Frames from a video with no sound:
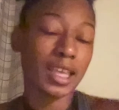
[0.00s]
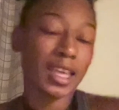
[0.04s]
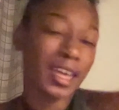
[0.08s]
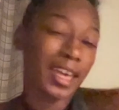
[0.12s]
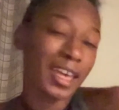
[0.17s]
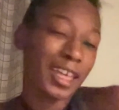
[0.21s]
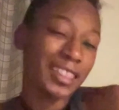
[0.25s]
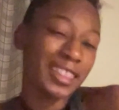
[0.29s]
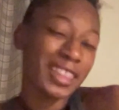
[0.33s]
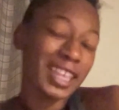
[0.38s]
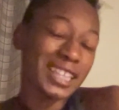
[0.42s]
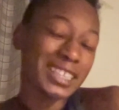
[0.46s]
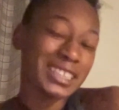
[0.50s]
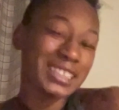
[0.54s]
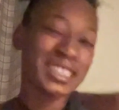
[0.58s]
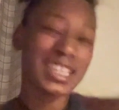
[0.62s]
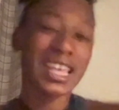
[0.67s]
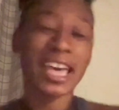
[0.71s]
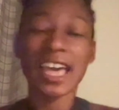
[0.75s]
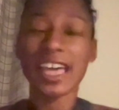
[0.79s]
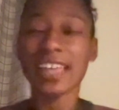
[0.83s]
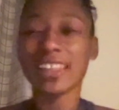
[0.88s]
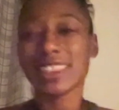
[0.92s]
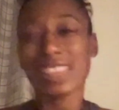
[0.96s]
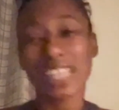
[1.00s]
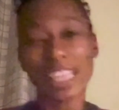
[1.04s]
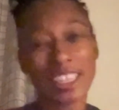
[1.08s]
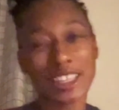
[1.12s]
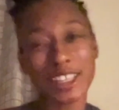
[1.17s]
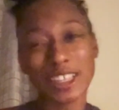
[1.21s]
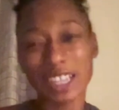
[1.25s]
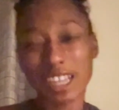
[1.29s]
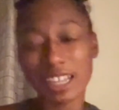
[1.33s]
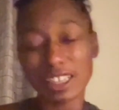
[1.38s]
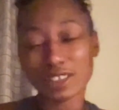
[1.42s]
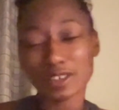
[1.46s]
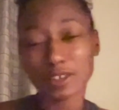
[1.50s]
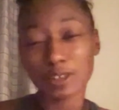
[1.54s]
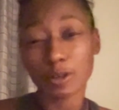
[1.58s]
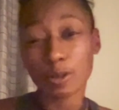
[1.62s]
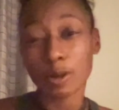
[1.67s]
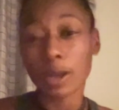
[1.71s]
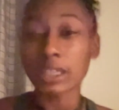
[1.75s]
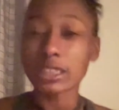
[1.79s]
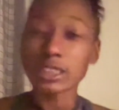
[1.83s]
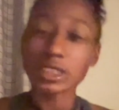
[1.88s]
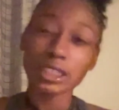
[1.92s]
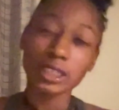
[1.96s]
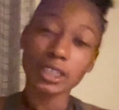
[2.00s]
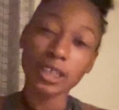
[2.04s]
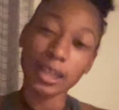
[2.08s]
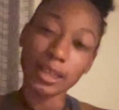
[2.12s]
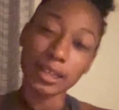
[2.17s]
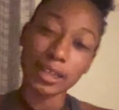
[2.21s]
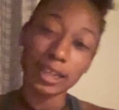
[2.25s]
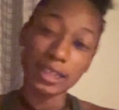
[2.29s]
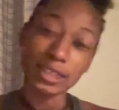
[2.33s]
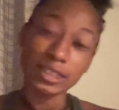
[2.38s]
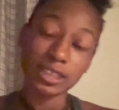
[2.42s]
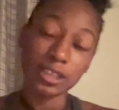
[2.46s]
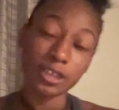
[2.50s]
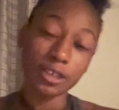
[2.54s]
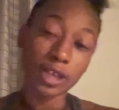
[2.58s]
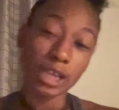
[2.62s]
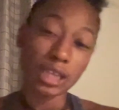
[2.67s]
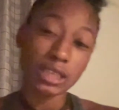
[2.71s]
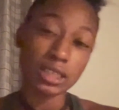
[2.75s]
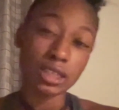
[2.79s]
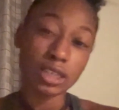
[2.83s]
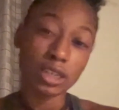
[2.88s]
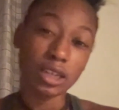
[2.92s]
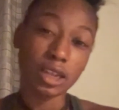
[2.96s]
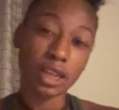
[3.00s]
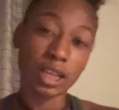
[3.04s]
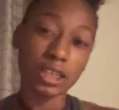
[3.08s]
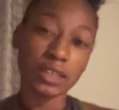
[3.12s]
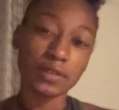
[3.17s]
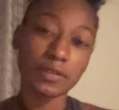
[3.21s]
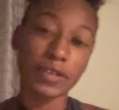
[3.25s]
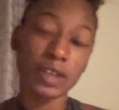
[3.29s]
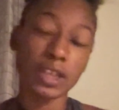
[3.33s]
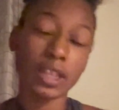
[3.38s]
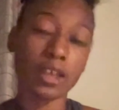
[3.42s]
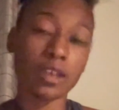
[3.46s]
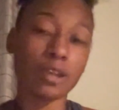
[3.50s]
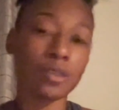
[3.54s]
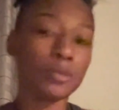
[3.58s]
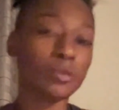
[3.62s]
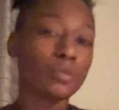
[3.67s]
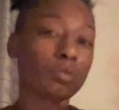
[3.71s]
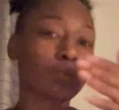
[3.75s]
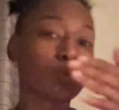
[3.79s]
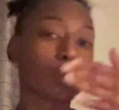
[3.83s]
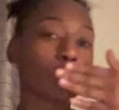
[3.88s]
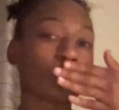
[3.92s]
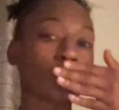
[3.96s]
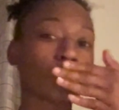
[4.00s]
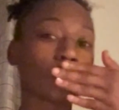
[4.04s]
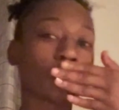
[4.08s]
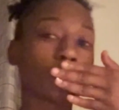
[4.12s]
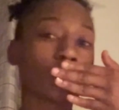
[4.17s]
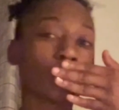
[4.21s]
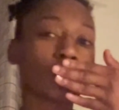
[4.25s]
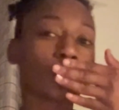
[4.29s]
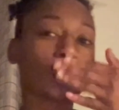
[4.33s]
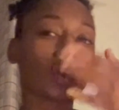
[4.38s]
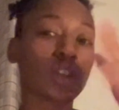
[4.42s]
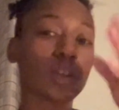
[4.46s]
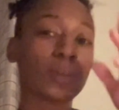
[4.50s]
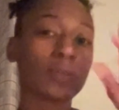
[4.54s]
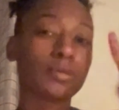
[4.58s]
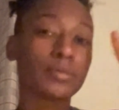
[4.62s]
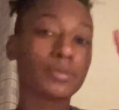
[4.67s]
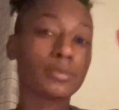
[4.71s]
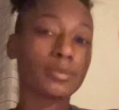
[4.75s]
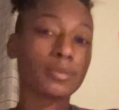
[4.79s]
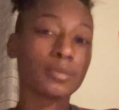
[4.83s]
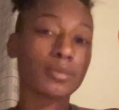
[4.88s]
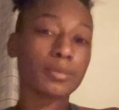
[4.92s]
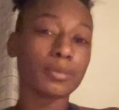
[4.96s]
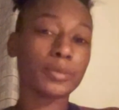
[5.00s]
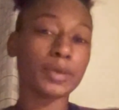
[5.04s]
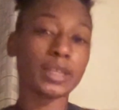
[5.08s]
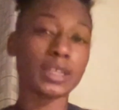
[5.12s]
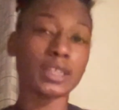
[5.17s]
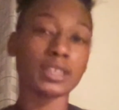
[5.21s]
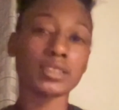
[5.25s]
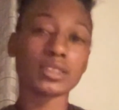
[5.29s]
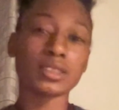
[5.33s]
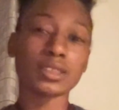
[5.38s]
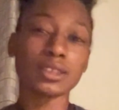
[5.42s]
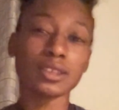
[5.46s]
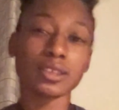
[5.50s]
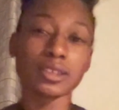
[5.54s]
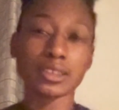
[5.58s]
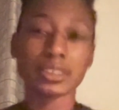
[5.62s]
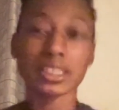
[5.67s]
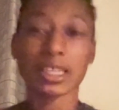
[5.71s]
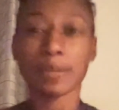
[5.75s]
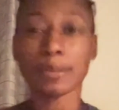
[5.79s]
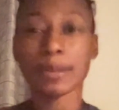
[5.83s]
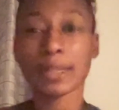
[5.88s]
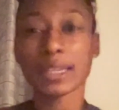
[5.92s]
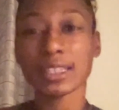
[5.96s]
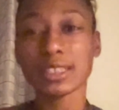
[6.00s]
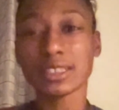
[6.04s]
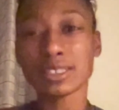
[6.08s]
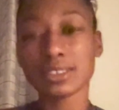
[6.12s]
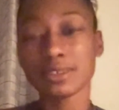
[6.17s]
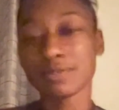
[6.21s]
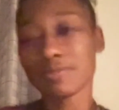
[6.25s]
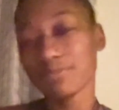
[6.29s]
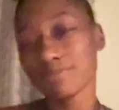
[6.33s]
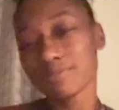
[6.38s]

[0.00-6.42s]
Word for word: And that's that. Thank you guys for watching, and I'll see you guys in the next video. Peace. Stay blessed.